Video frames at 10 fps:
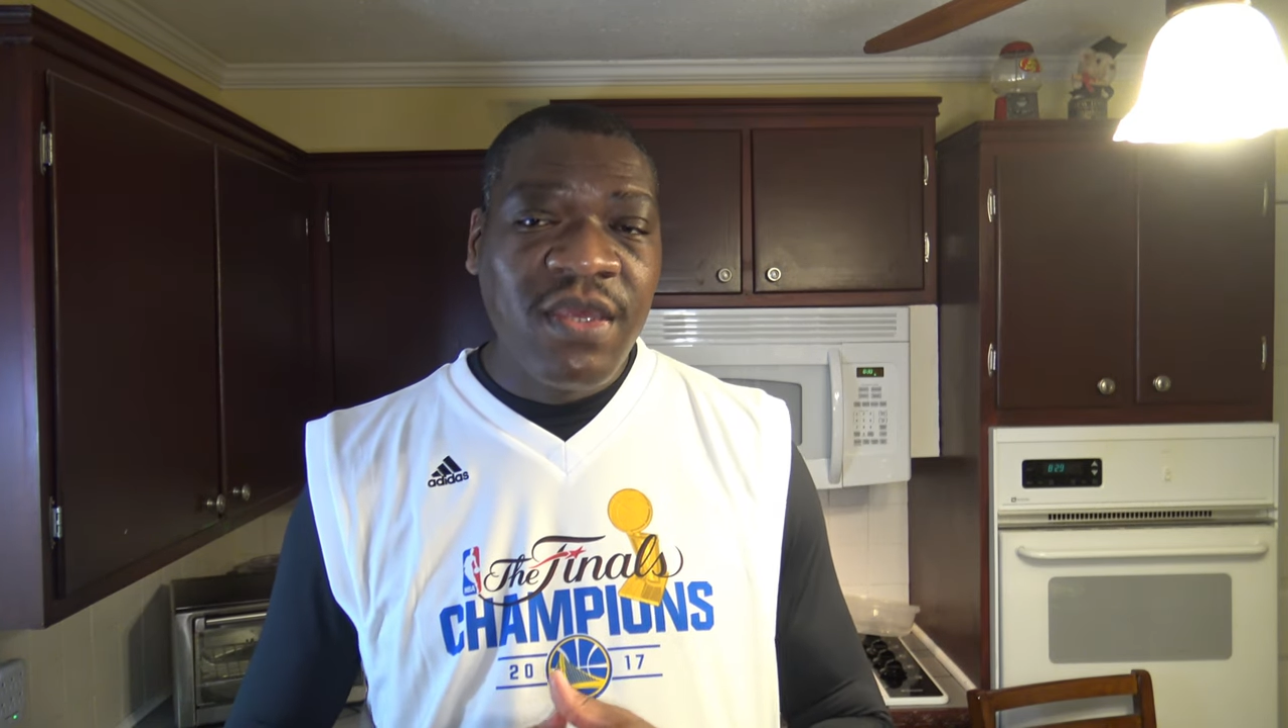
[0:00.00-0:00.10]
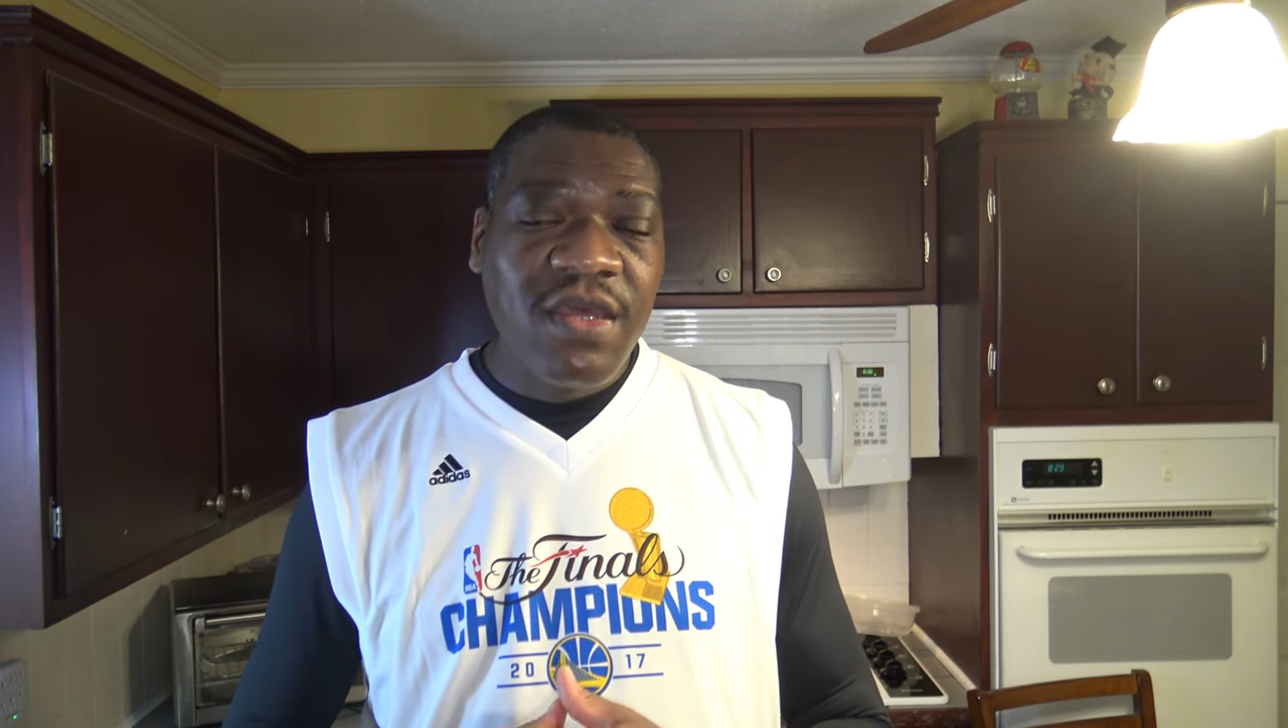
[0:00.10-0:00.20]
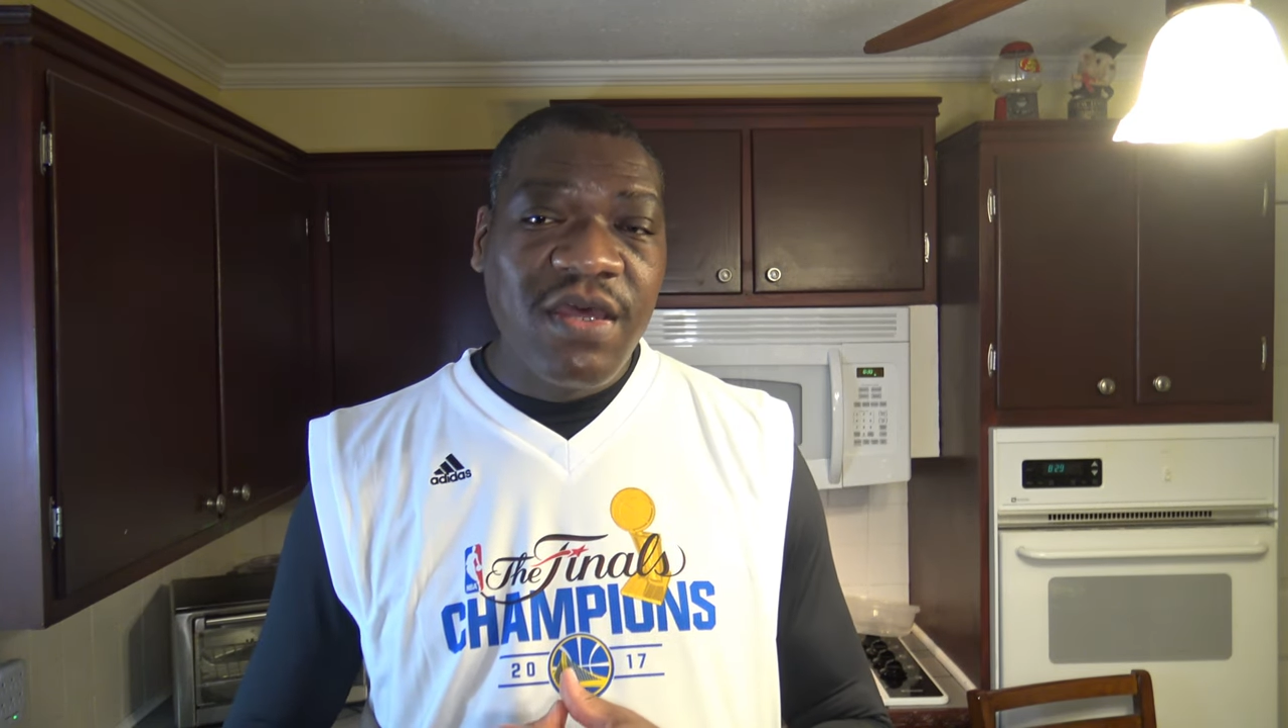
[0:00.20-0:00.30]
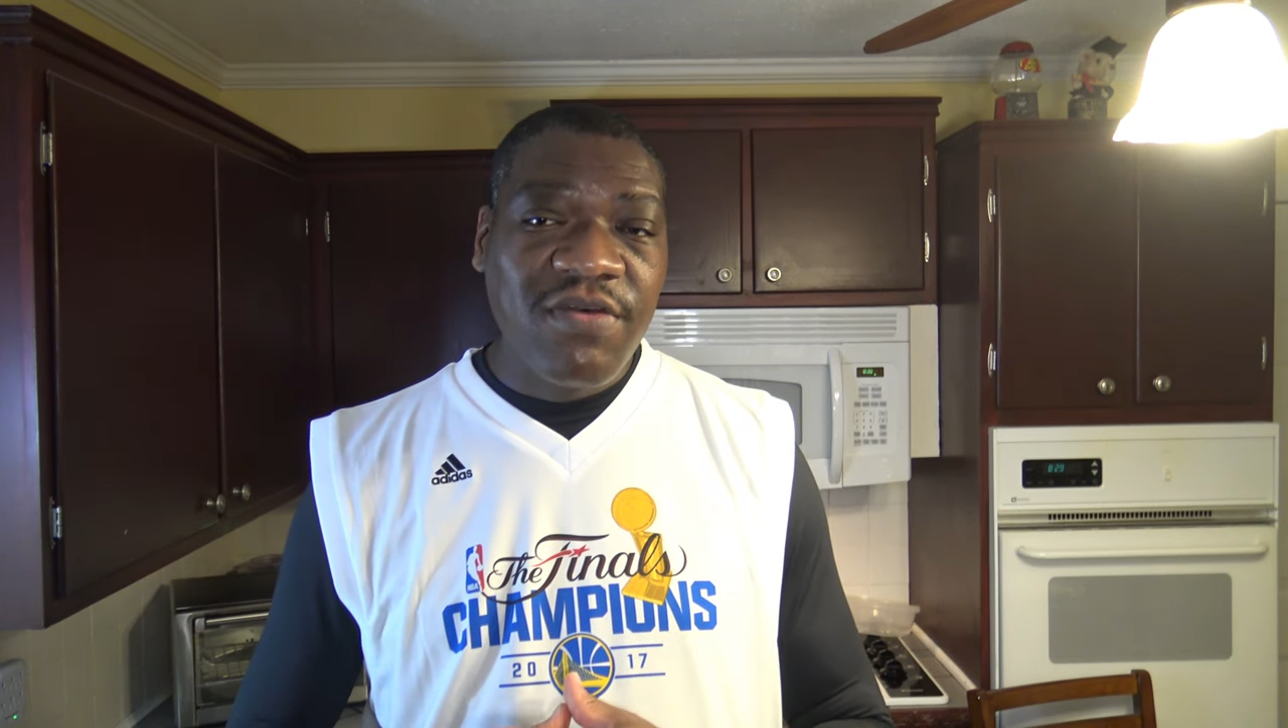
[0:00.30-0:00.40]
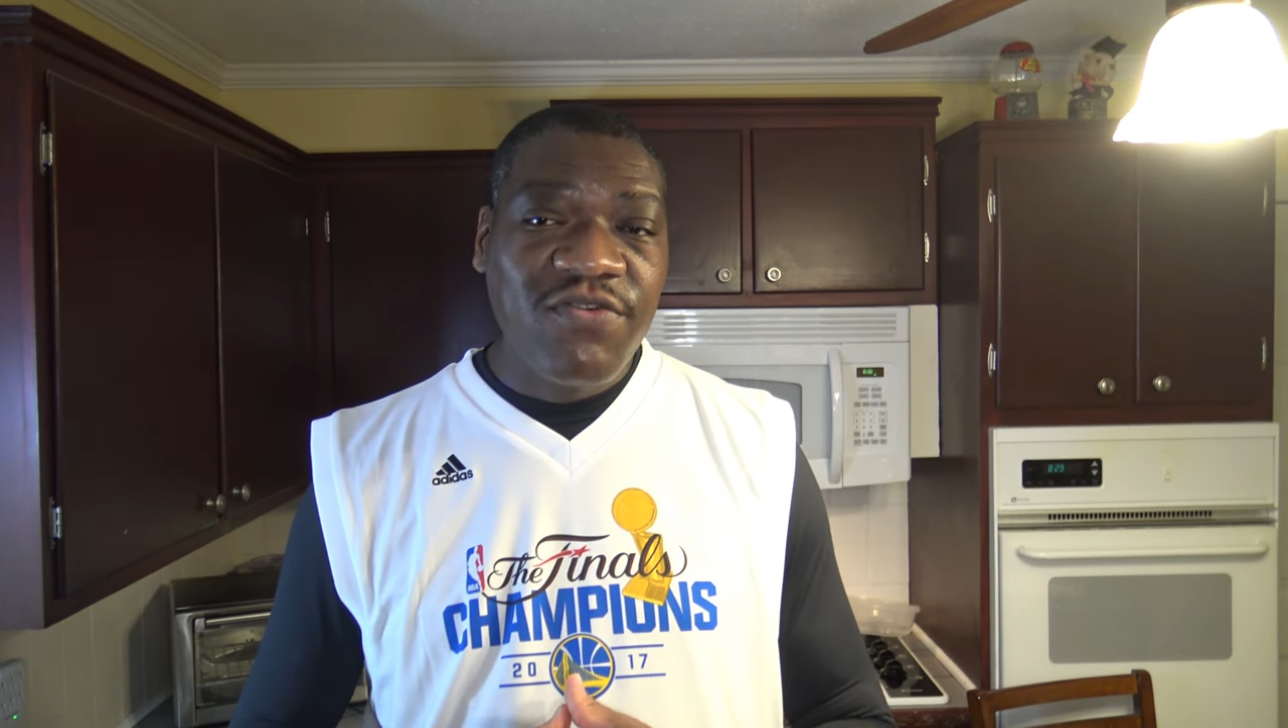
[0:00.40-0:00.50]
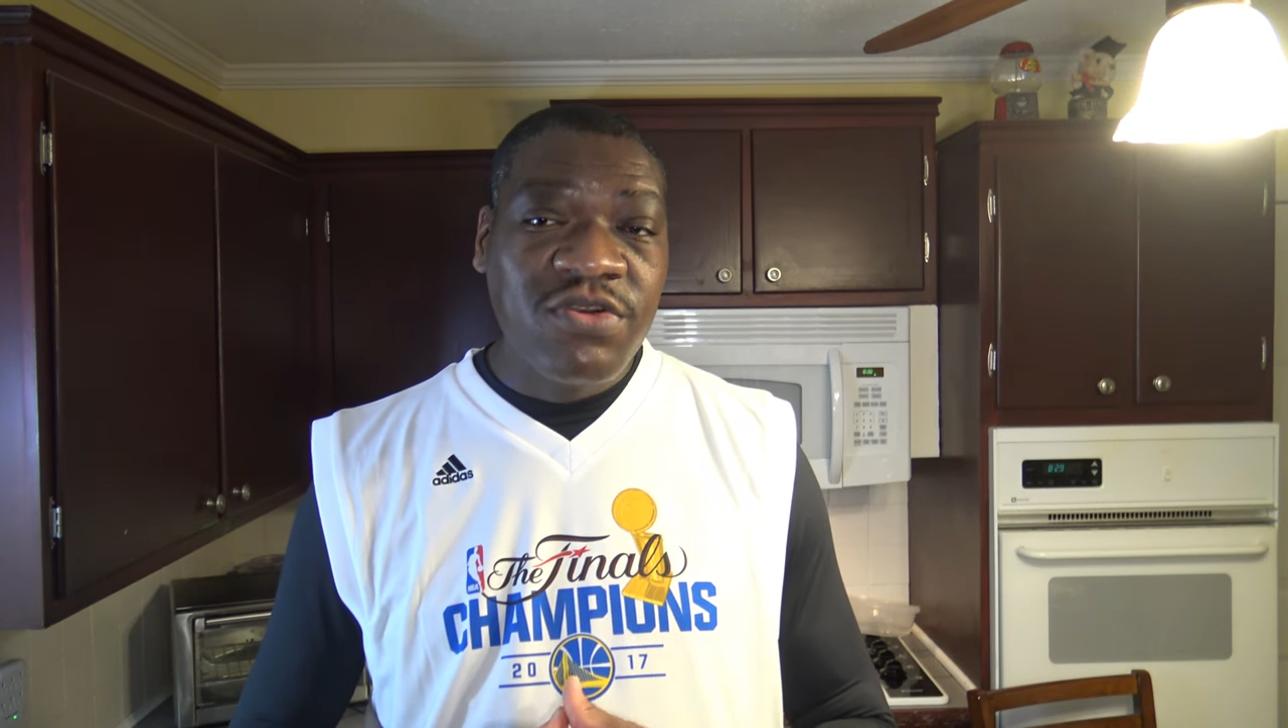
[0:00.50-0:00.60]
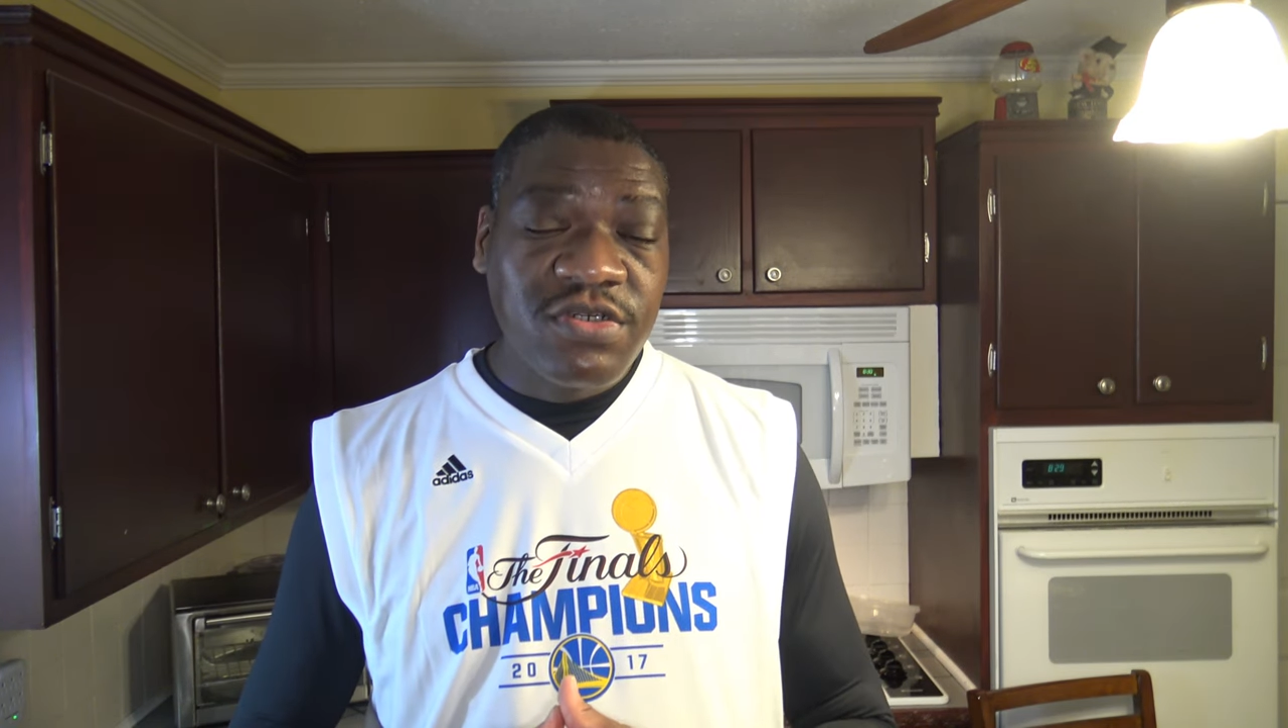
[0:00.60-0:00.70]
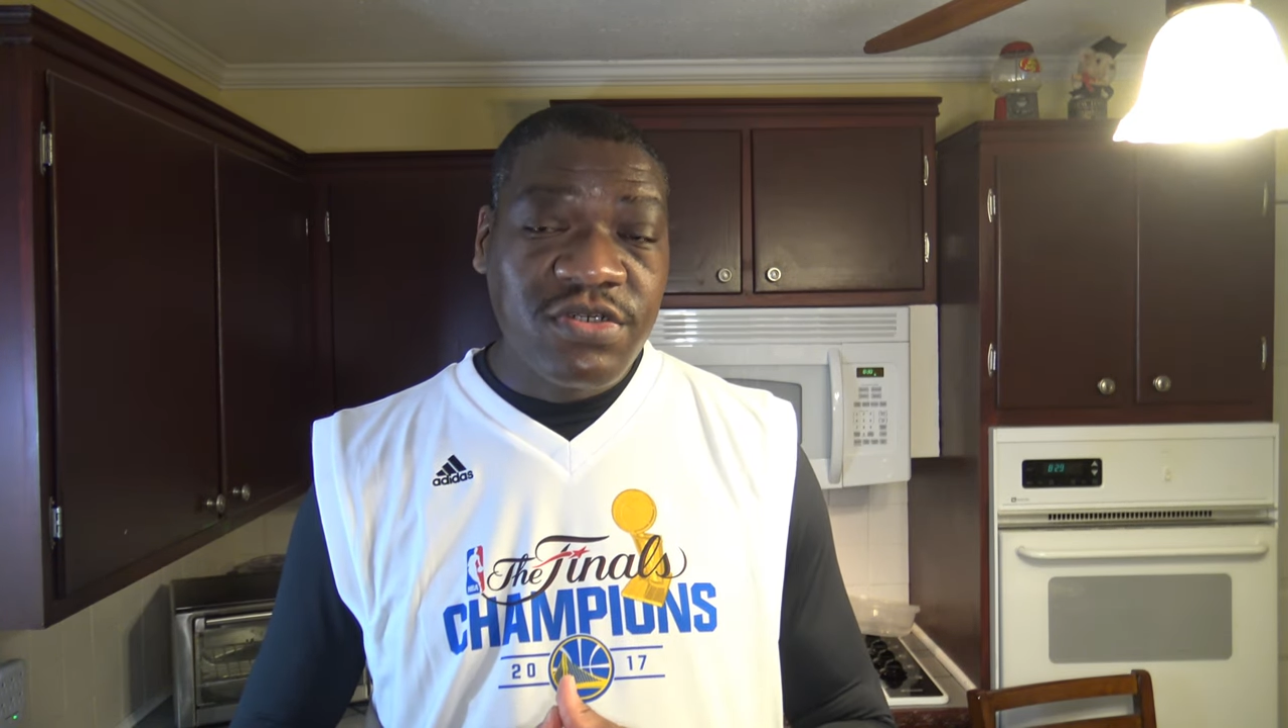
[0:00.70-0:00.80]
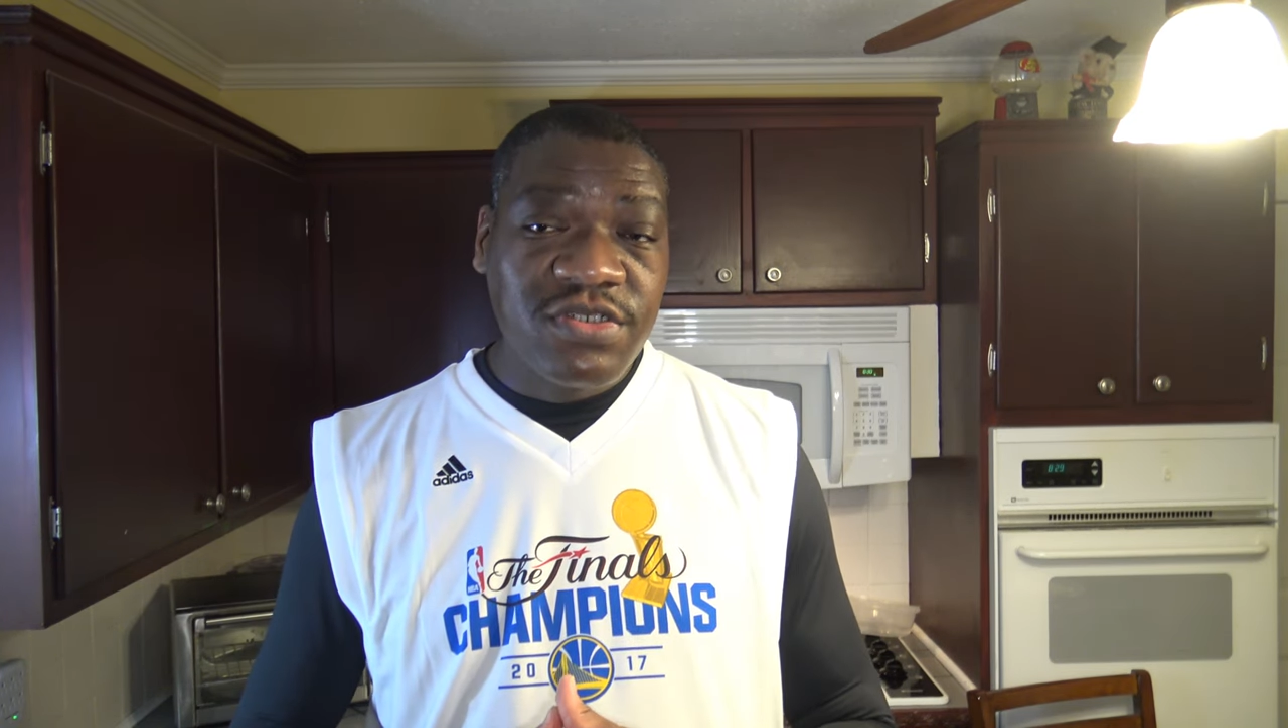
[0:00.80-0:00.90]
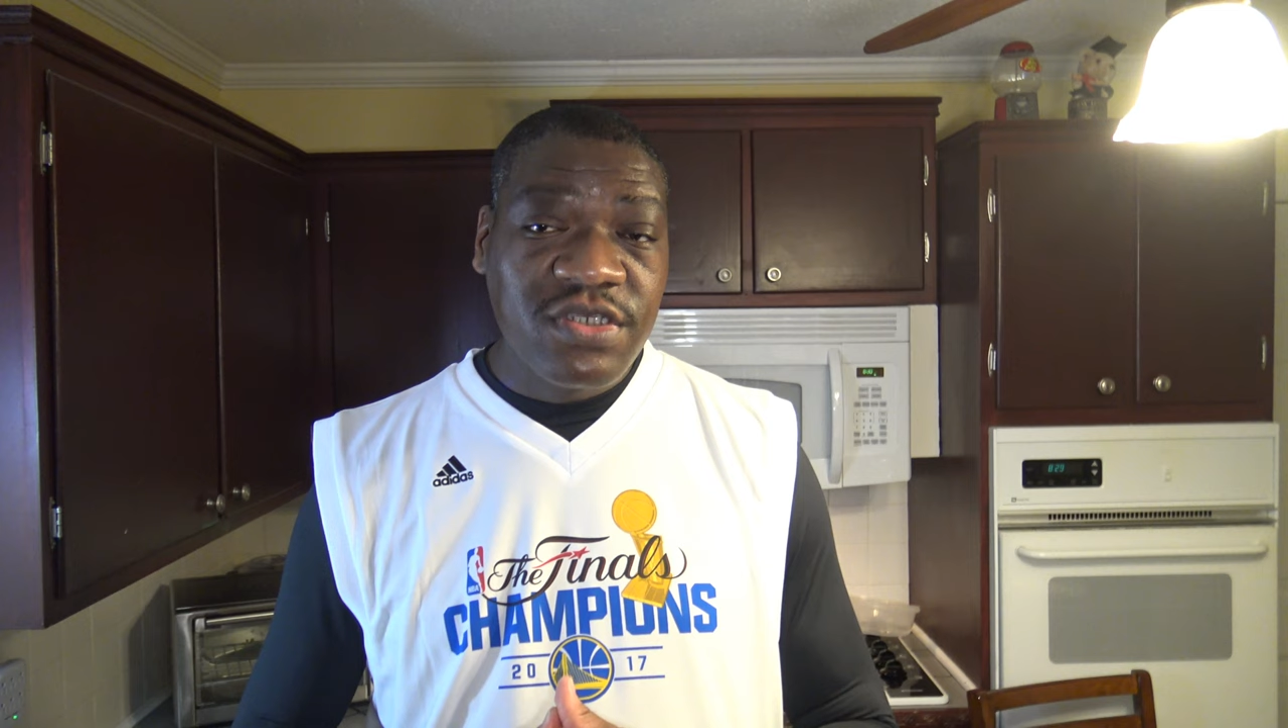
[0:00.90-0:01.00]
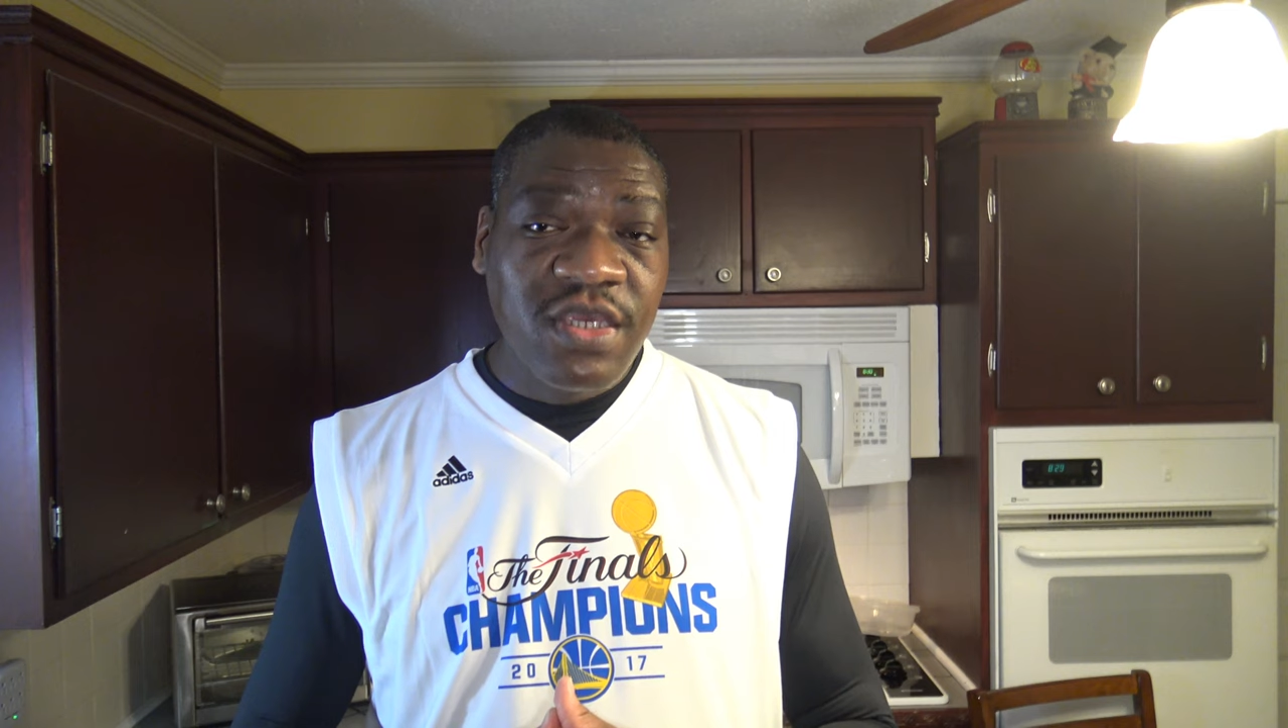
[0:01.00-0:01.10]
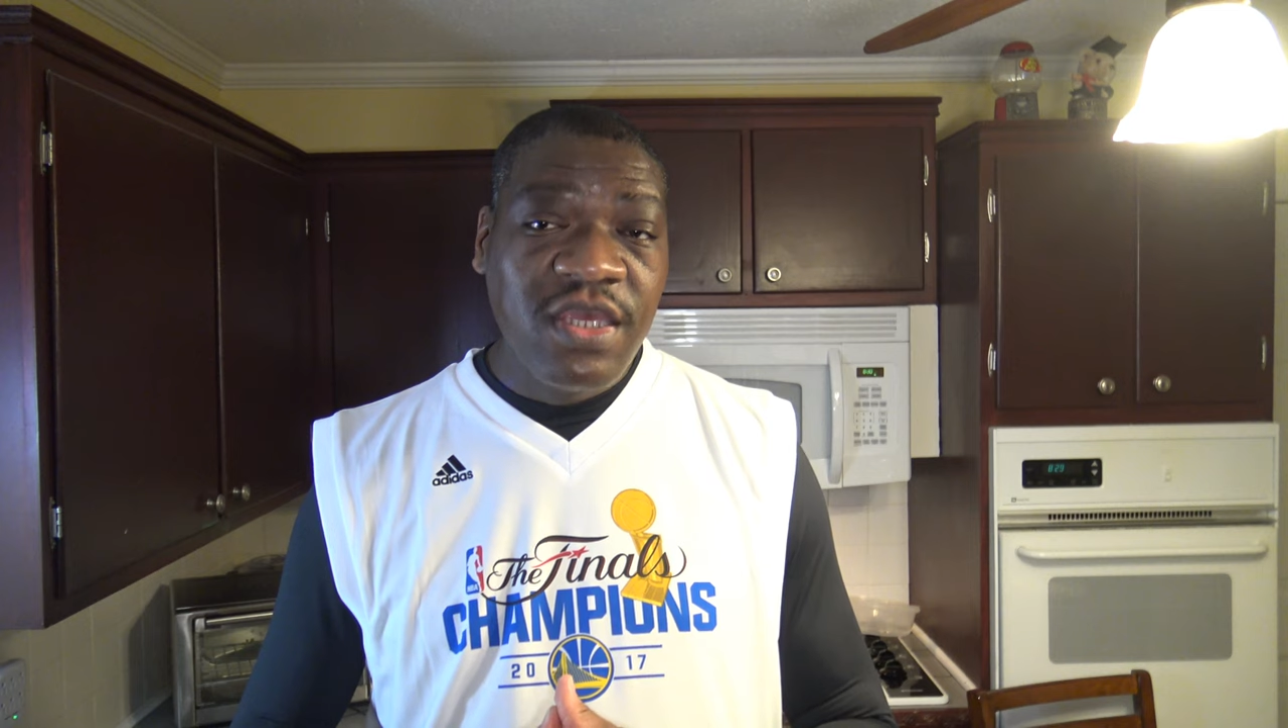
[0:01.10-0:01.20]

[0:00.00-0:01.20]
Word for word: of cookers